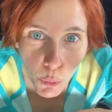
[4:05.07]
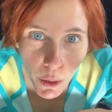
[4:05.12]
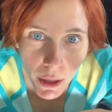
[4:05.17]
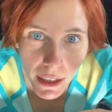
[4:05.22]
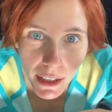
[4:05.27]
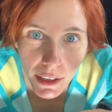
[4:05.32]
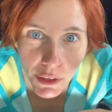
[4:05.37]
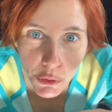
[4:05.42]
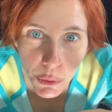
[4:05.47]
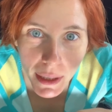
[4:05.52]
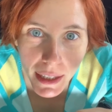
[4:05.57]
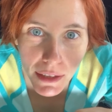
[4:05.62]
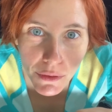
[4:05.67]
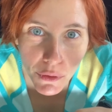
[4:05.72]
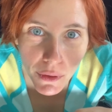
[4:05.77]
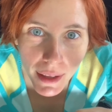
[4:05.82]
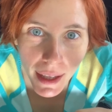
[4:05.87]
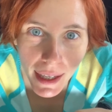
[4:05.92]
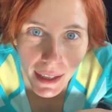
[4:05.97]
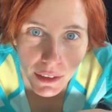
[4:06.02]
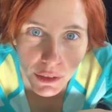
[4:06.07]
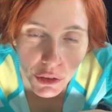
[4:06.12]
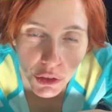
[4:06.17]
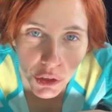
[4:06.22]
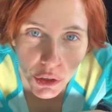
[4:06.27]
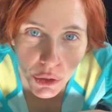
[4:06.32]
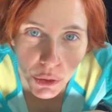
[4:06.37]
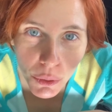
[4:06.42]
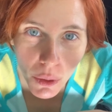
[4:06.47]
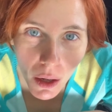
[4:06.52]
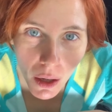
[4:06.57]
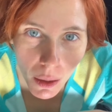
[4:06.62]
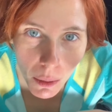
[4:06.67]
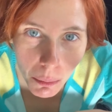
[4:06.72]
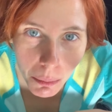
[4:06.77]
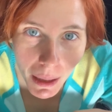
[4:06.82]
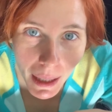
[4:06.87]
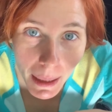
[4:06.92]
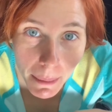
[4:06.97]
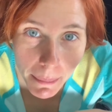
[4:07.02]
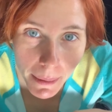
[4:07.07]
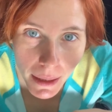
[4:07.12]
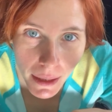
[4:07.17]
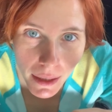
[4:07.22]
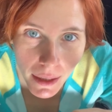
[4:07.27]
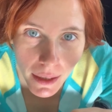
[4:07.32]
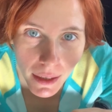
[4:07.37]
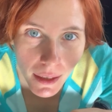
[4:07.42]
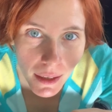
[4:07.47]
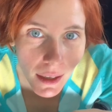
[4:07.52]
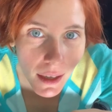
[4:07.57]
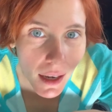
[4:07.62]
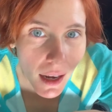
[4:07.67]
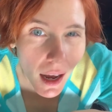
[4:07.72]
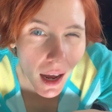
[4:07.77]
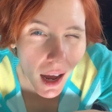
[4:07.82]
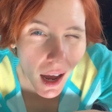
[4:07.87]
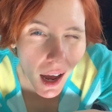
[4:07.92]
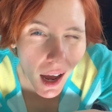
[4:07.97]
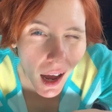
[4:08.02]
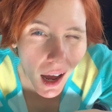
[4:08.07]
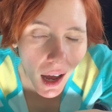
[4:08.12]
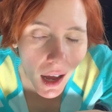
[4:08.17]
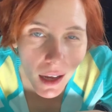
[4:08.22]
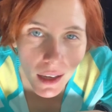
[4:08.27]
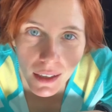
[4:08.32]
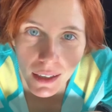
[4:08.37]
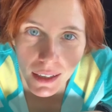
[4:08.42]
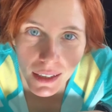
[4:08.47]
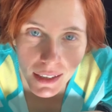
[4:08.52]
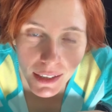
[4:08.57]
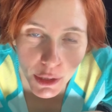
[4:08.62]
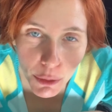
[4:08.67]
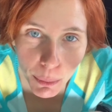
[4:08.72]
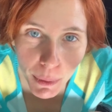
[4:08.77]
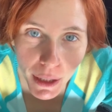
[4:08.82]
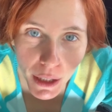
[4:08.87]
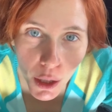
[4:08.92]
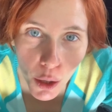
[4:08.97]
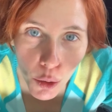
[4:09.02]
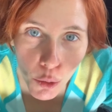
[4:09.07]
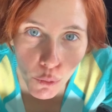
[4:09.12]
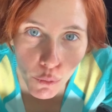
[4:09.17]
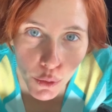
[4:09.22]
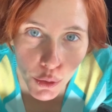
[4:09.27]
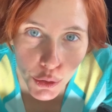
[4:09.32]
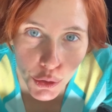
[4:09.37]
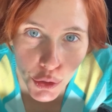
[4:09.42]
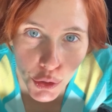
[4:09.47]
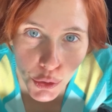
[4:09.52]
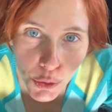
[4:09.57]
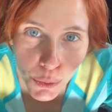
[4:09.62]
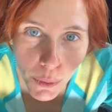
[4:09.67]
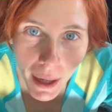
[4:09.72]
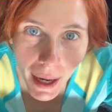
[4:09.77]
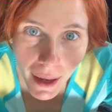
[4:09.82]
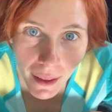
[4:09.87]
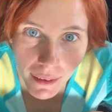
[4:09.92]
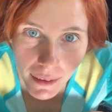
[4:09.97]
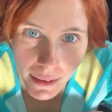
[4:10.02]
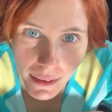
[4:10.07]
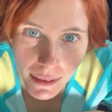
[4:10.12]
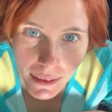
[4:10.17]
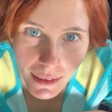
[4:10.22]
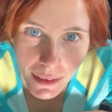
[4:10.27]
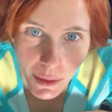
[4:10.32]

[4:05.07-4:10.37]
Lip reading: gonna transfer that to our piping gun to bring over to Allie's.